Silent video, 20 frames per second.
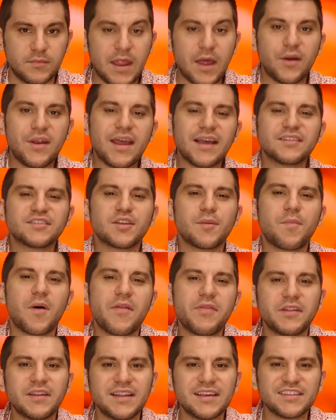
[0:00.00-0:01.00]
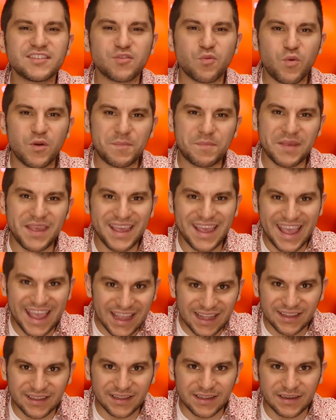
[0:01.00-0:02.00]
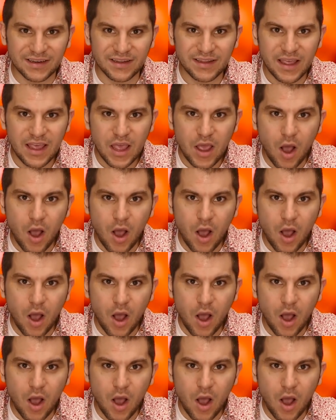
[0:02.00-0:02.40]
Now, next up on the list would be England.